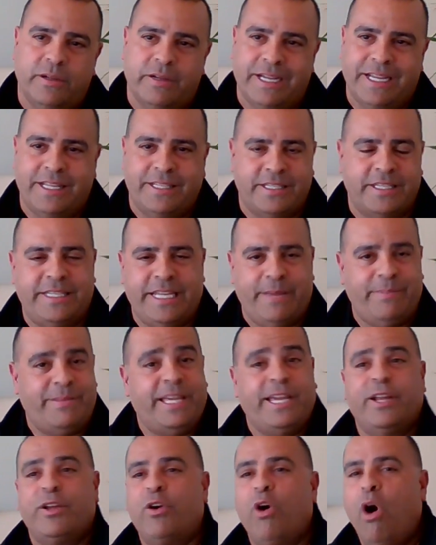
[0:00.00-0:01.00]
Right? It's the same
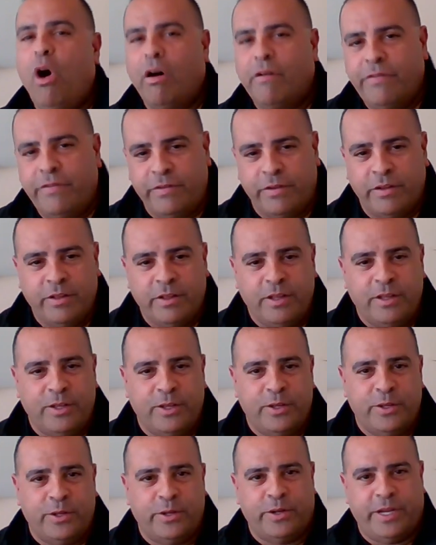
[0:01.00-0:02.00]
thing in golf.
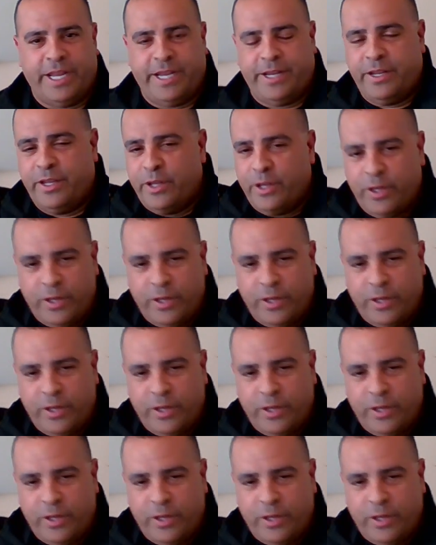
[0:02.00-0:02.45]
Right?